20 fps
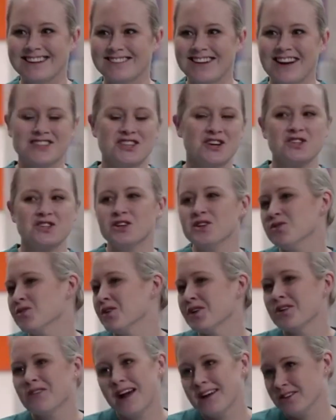Right, Jojo, you're
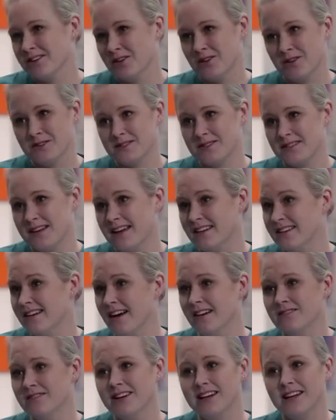a great nurse, and
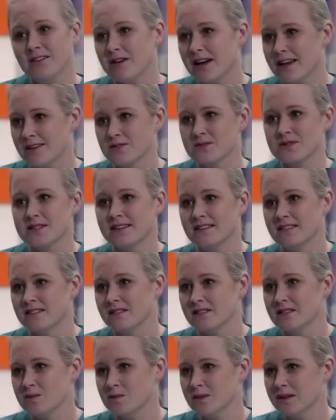I really rate your
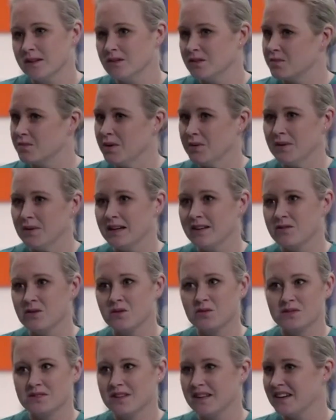skills, but your commitment
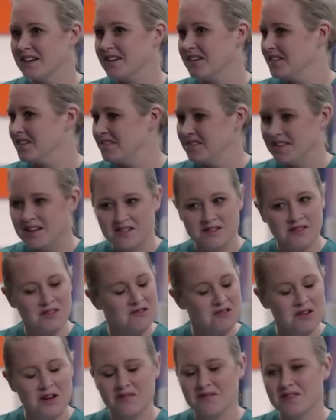levels, they're
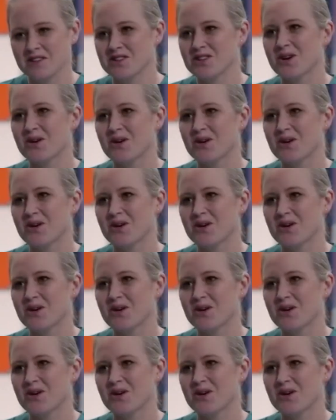all over the